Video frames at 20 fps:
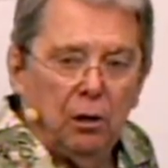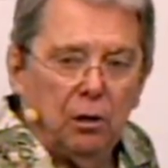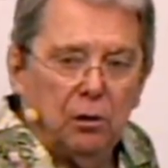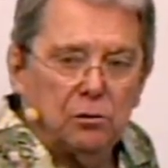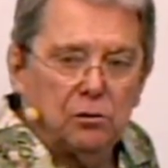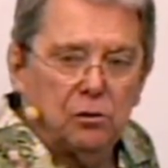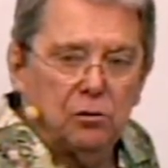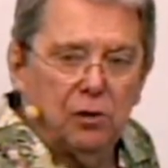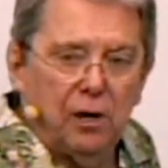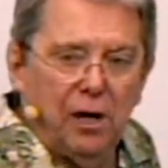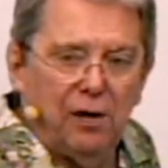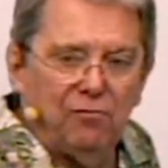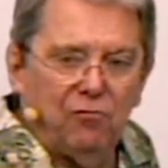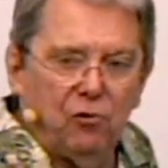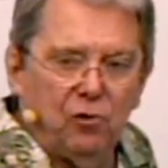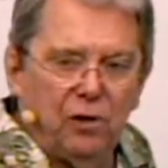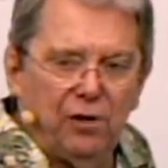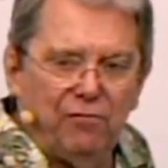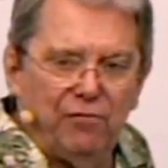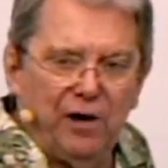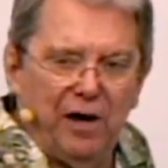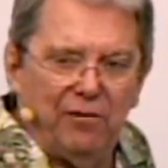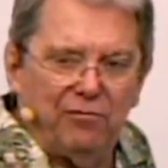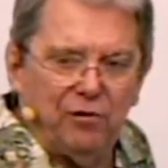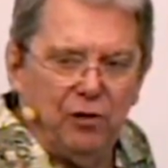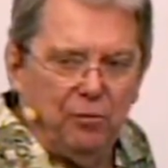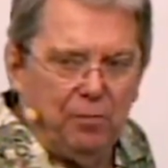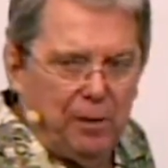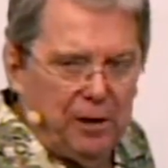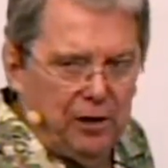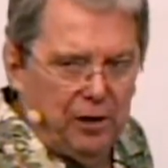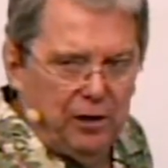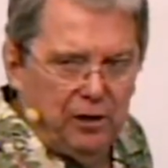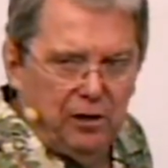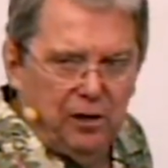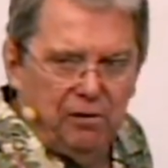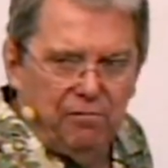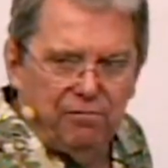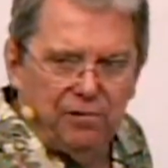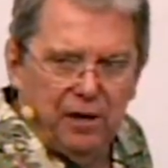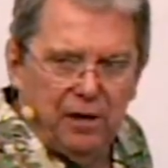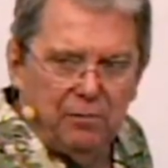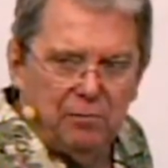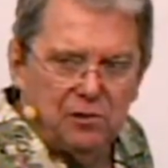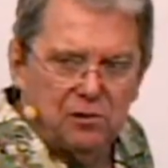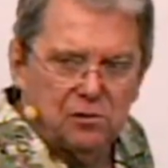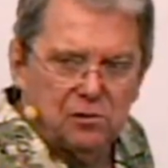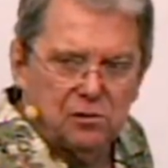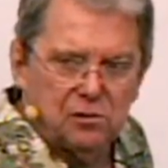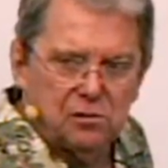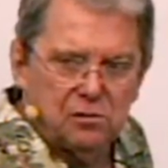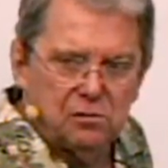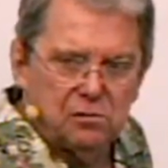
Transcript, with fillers: it's a cry of grief after you. Better get unfamous.